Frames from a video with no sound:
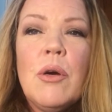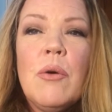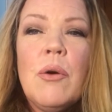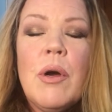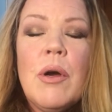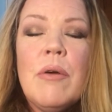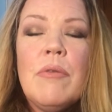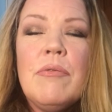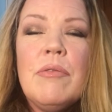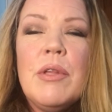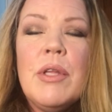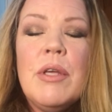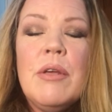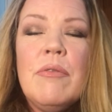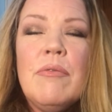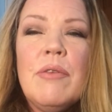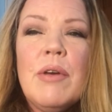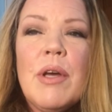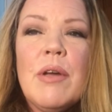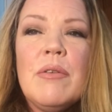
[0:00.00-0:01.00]
of the
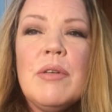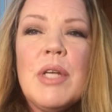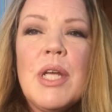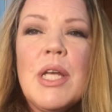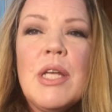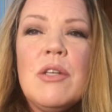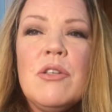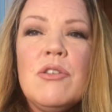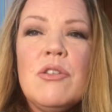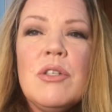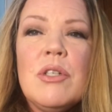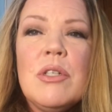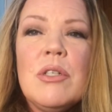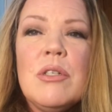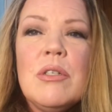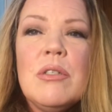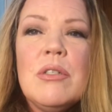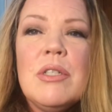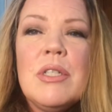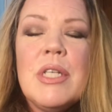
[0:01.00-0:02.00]
foundation
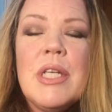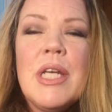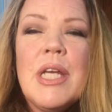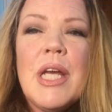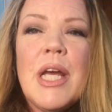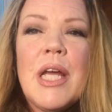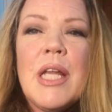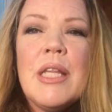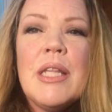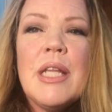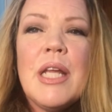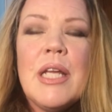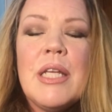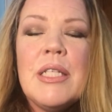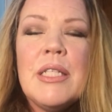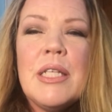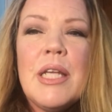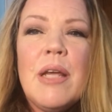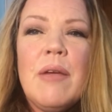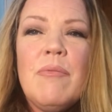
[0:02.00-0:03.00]
to get that
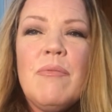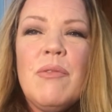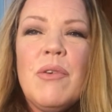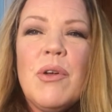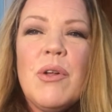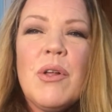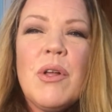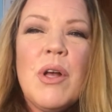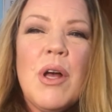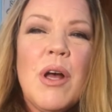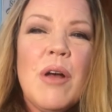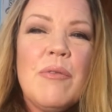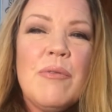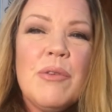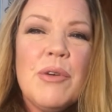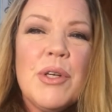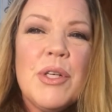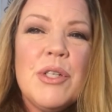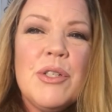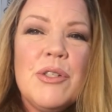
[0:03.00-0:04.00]
same full
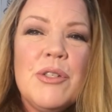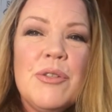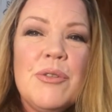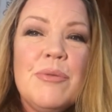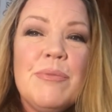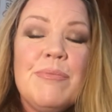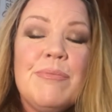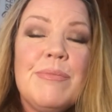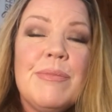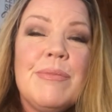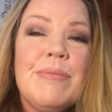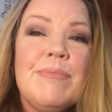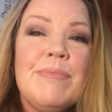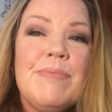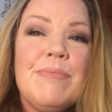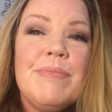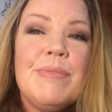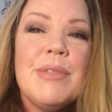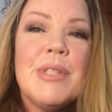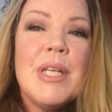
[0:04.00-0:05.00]
coverage.
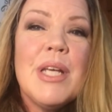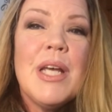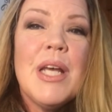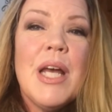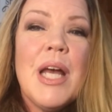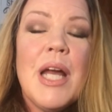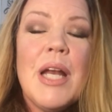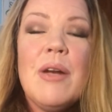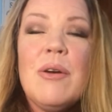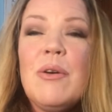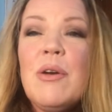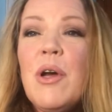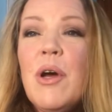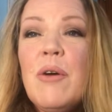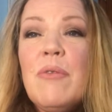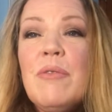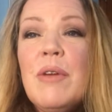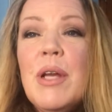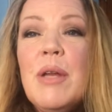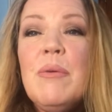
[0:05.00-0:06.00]
I don't know.
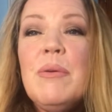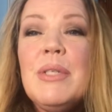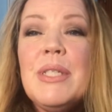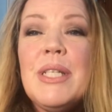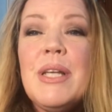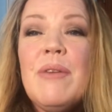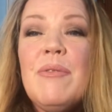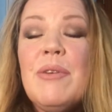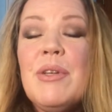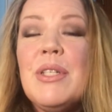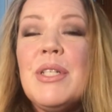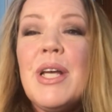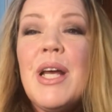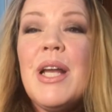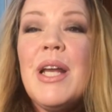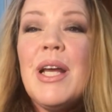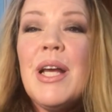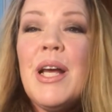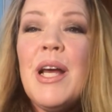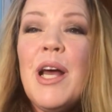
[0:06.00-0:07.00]
If anyone's ever
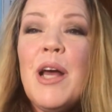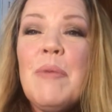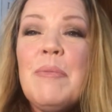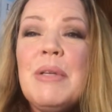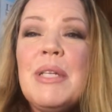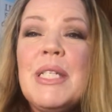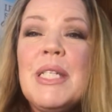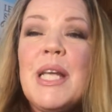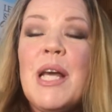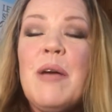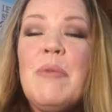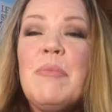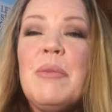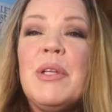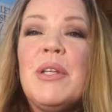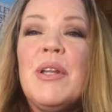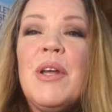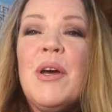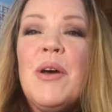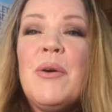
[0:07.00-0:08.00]
done it, comment down
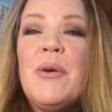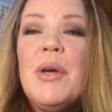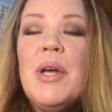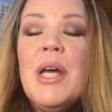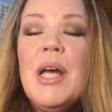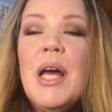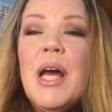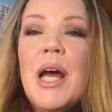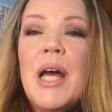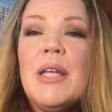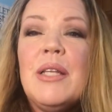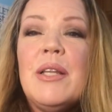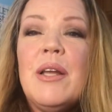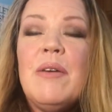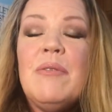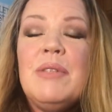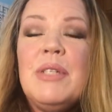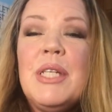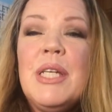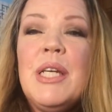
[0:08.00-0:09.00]
below. I'd
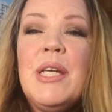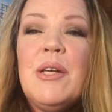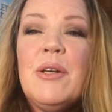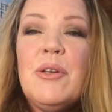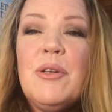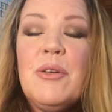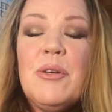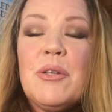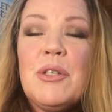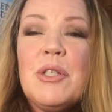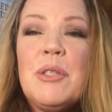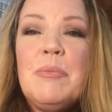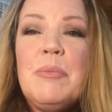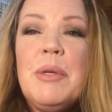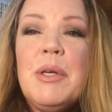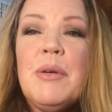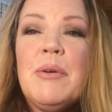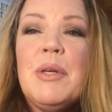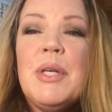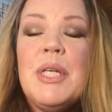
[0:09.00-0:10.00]
love to hear your
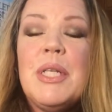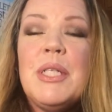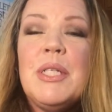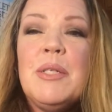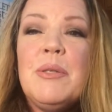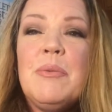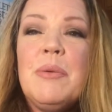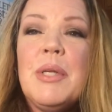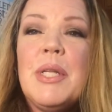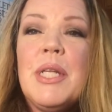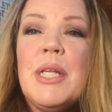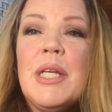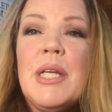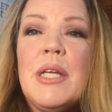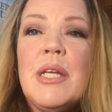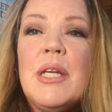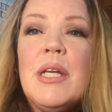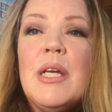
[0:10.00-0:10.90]
experience with it.